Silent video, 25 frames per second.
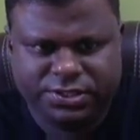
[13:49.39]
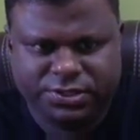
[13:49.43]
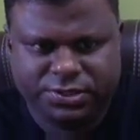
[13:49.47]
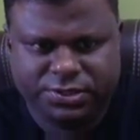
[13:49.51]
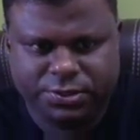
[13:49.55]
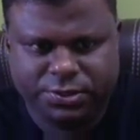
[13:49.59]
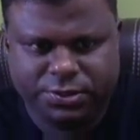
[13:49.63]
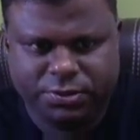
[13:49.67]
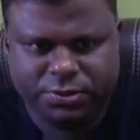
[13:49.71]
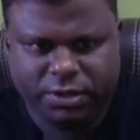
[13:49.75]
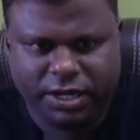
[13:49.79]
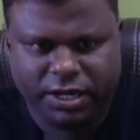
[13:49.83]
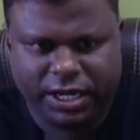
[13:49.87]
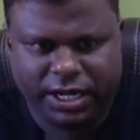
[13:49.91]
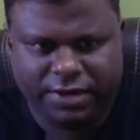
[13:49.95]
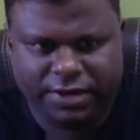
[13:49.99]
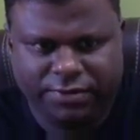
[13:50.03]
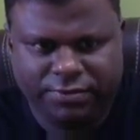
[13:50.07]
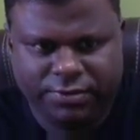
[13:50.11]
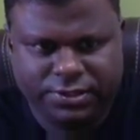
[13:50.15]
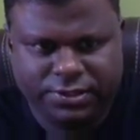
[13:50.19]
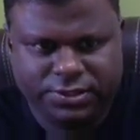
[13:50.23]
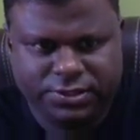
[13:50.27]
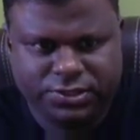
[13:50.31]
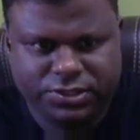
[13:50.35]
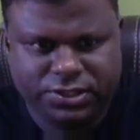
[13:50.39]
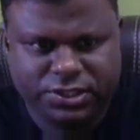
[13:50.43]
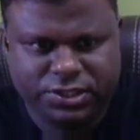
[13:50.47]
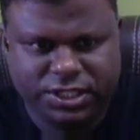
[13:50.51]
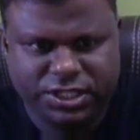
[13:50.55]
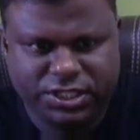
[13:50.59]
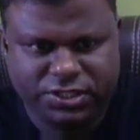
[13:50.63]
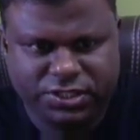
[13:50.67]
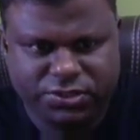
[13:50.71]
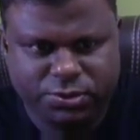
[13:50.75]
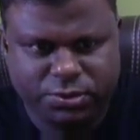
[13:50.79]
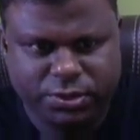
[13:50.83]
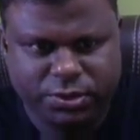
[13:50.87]
So you have
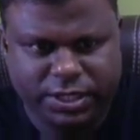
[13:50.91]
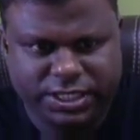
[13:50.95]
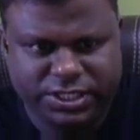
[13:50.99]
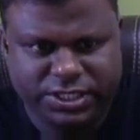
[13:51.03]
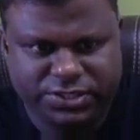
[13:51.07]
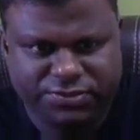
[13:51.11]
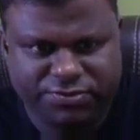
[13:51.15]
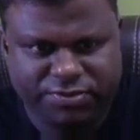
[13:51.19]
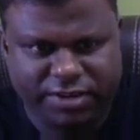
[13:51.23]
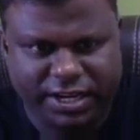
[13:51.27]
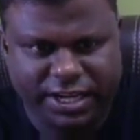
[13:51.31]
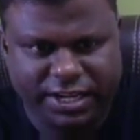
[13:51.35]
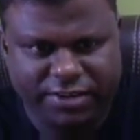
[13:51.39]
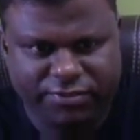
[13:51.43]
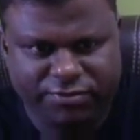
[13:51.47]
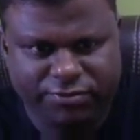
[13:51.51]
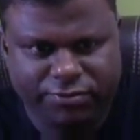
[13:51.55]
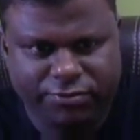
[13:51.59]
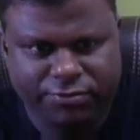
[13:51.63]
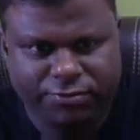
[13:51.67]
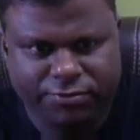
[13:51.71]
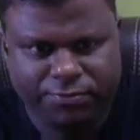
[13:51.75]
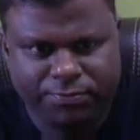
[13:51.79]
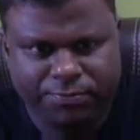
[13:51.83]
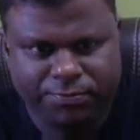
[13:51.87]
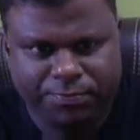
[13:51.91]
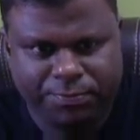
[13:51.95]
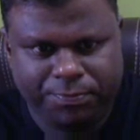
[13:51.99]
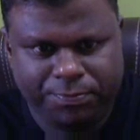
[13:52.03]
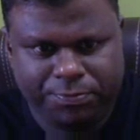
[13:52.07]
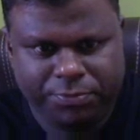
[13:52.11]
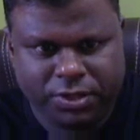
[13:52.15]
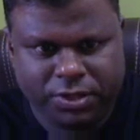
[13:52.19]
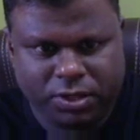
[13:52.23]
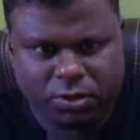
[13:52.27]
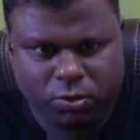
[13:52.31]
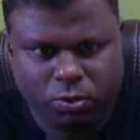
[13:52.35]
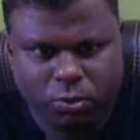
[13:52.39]

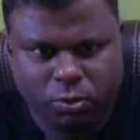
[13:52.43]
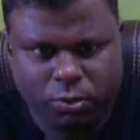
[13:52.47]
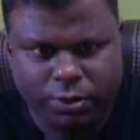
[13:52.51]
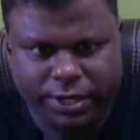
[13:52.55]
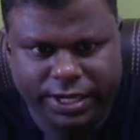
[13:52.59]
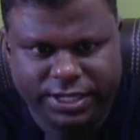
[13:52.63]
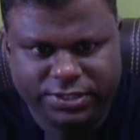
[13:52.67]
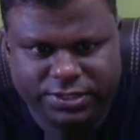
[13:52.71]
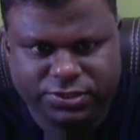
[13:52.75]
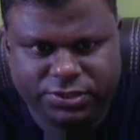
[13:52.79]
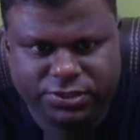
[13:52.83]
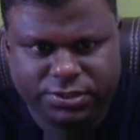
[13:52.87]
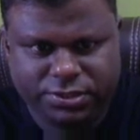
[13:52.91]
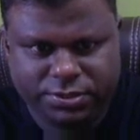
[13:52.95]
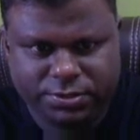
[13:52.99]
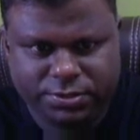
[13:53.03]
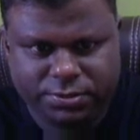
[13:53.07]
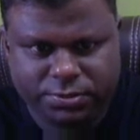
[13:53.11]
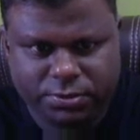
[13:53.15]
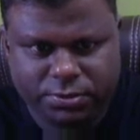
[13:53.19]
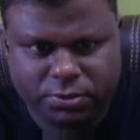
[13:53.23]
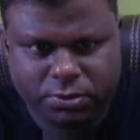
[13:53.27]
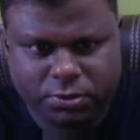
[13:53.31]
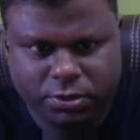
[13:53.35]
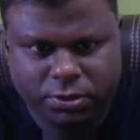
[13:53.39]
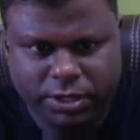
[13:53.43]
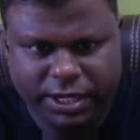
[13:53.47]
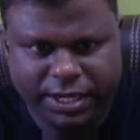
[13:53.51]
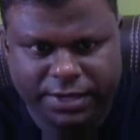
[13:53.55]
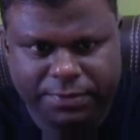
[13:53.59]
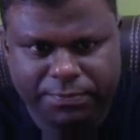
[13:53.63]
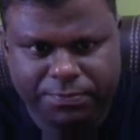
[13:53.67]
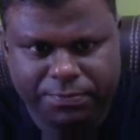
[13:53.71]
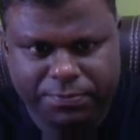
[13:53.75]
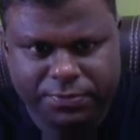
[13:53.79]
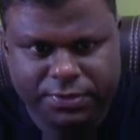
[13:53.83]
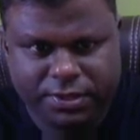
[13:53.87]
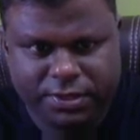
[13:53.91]
C2H5OH,
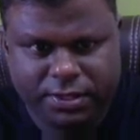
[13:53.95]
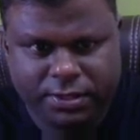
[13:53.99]
okay.